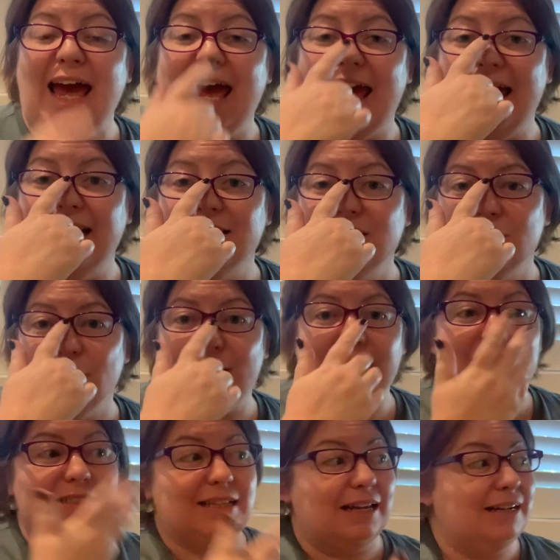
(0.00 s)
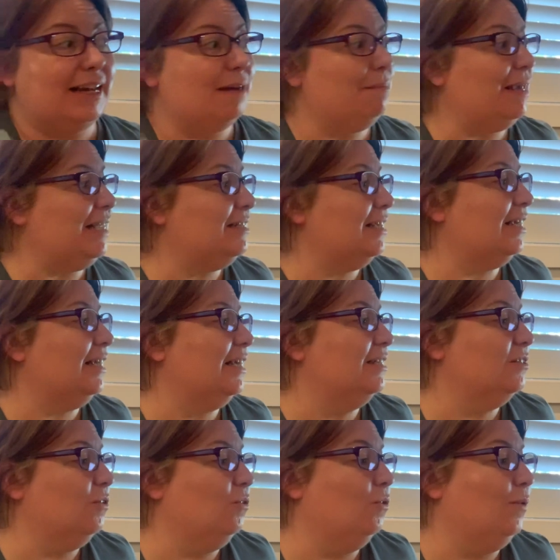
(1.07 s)
And so our Sunday meeting is
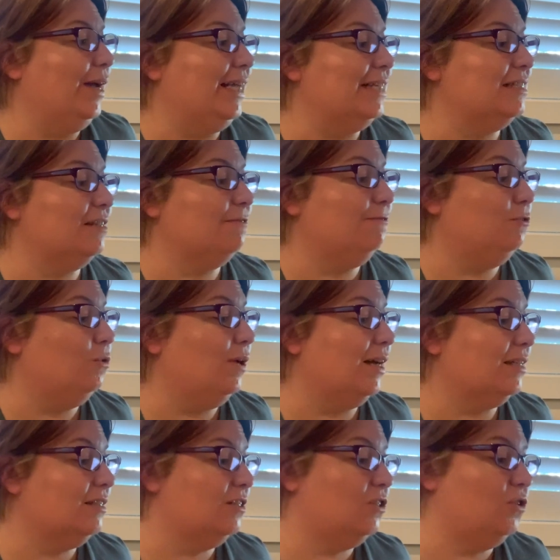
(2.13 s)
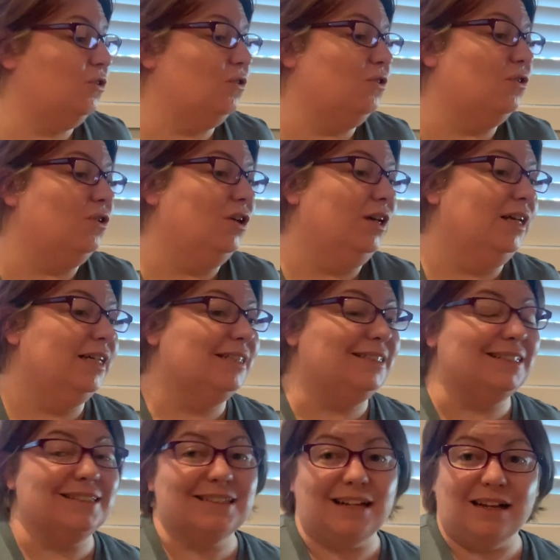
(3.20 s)
always for us to
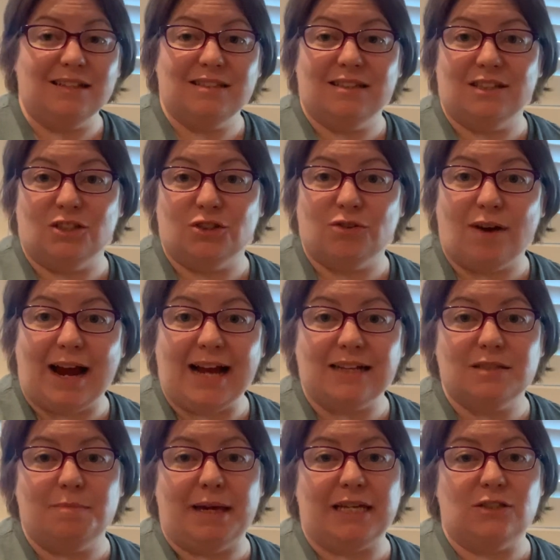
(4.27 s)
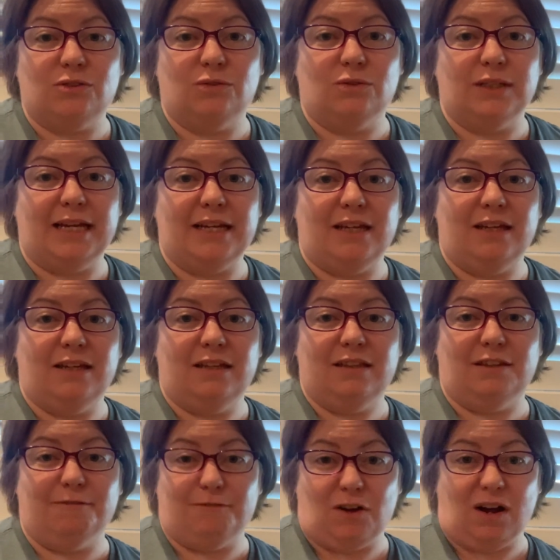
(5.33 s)
discuss the tracks, make sure the
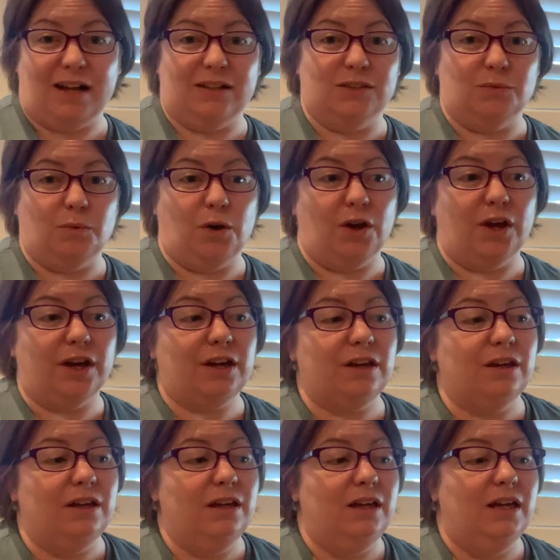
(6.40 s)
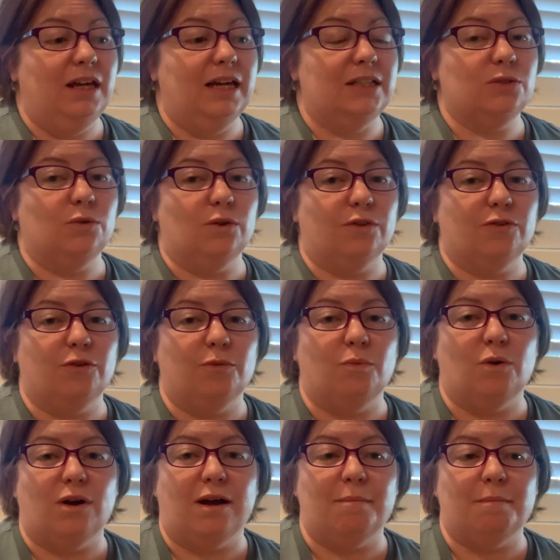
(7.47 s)
files work, talk through
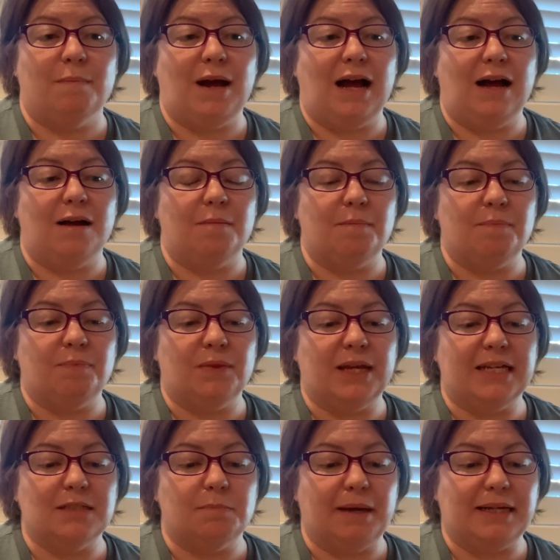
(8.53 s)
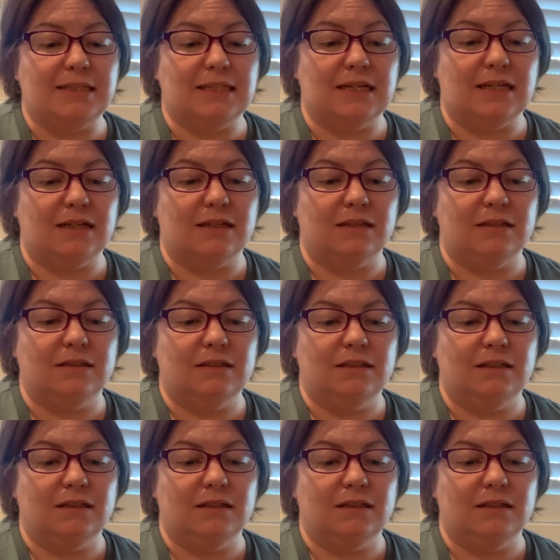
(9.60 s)
what I'm expecting